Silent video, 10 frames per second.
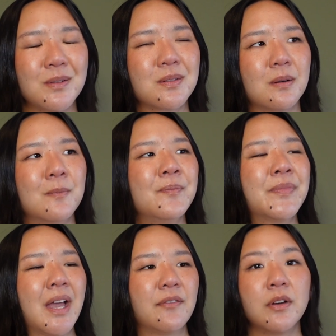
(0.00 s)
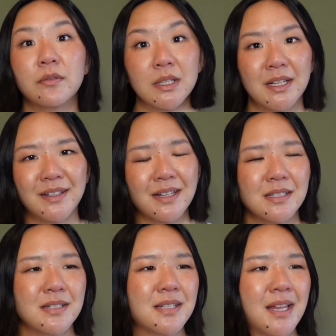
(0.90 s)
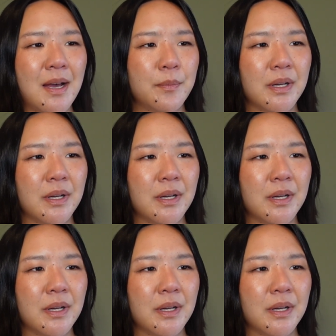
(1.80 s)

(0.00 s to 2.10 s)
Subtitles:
So I felt really connected to that.